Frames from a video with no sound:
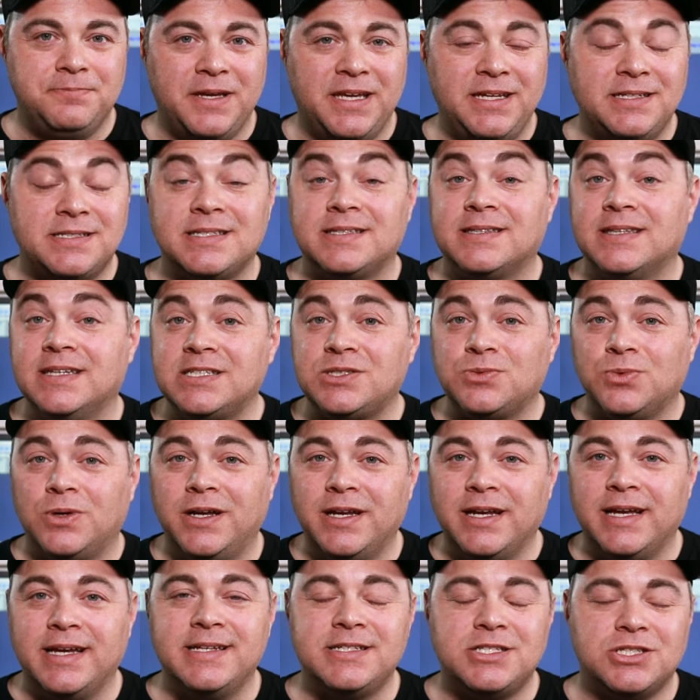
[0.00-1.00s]
Beats. This
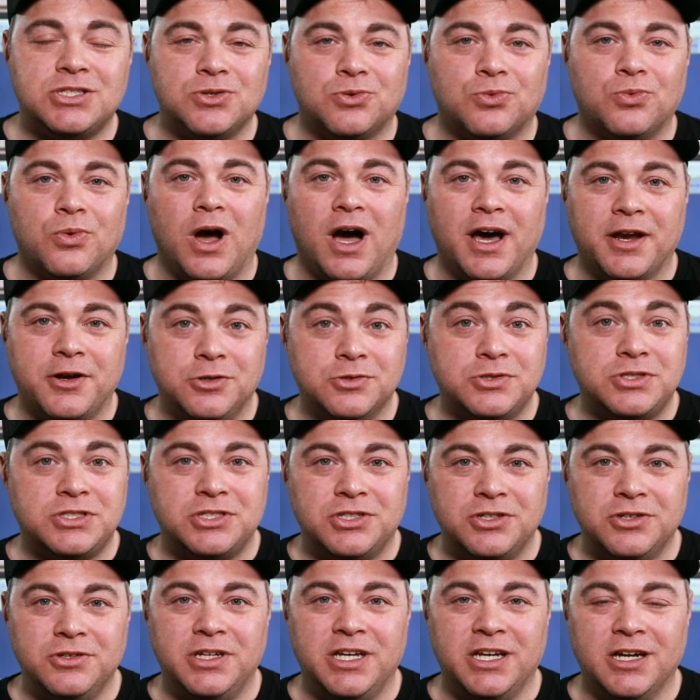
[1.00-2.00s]
one is Serato
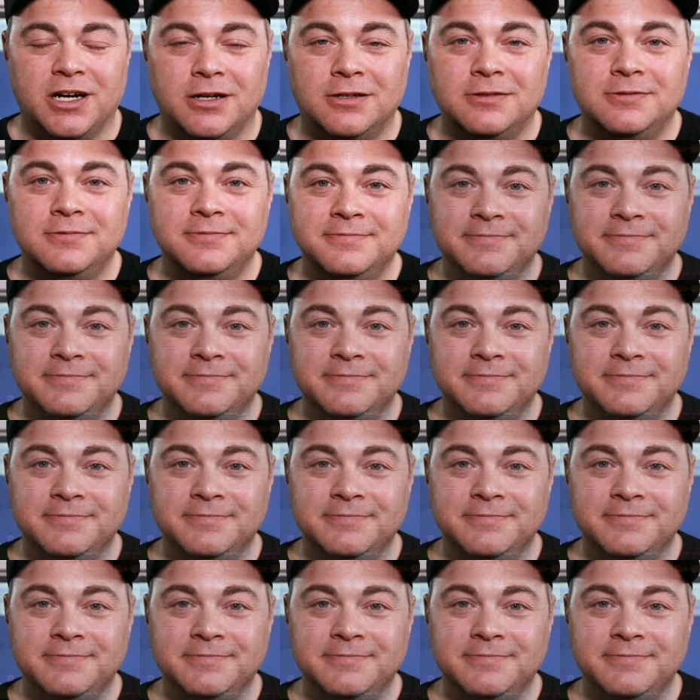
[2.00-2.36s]
Studio.